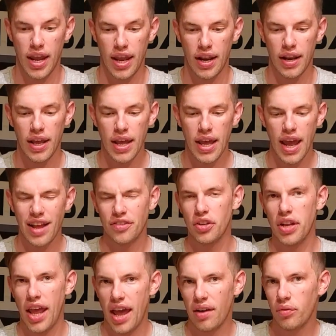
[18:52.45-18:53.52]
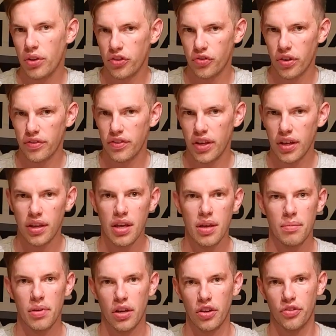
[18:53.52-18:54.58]
And it's good to have with drifting,
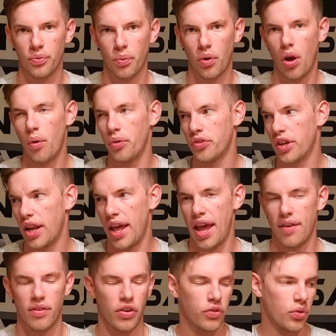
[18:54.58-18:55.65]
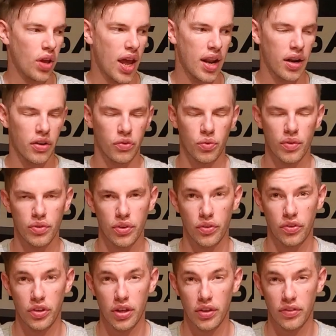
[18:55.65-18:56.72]
because we're always kind of having our head on a swivel to
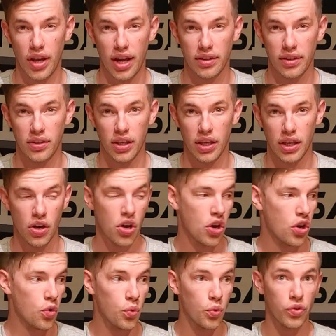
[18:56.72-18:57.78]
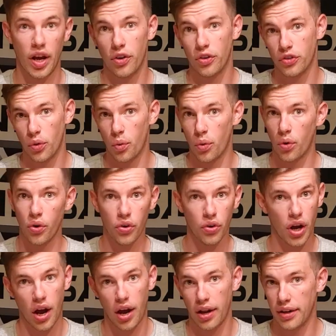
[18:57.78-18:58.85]
see exactly like who's on our door
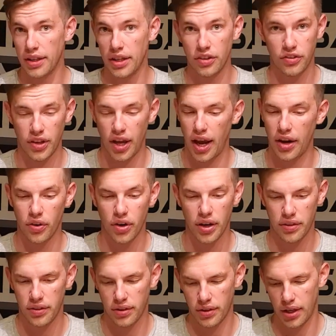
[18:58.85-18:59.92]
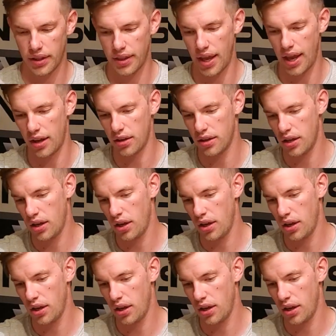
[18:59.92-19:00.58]
on each side or anything like that.